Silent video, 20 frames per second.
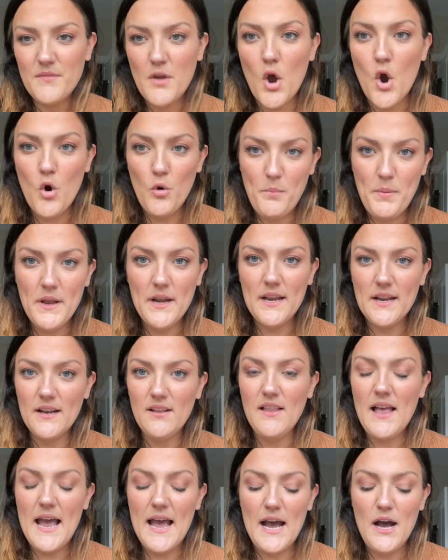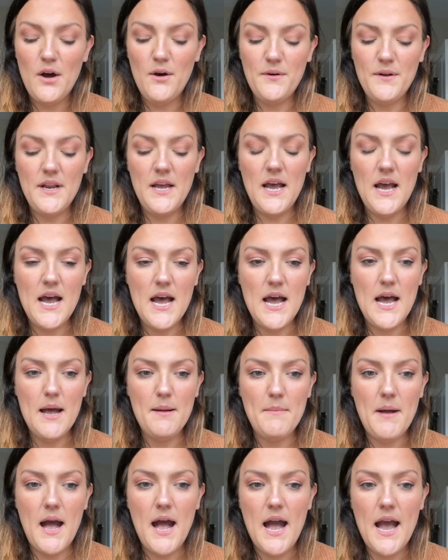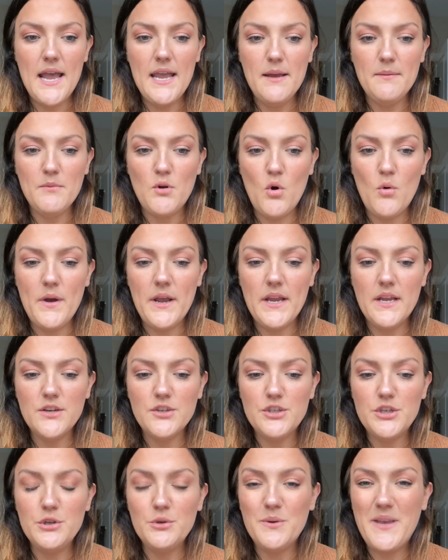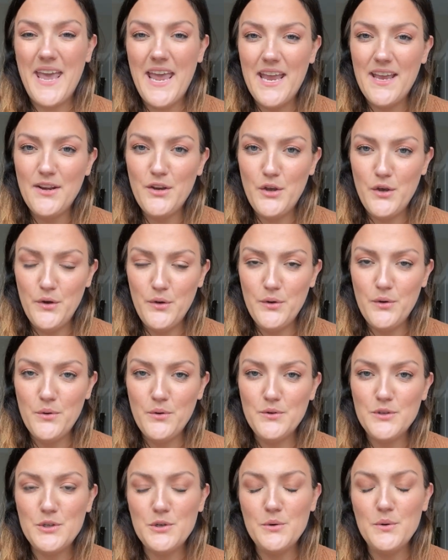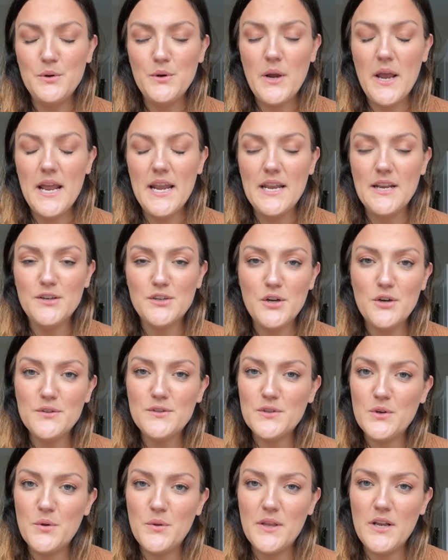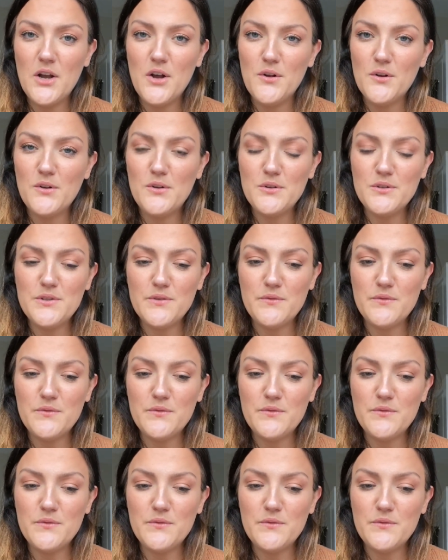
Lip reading: open and allowed, I am going to Cancun to an adults only all-inclusive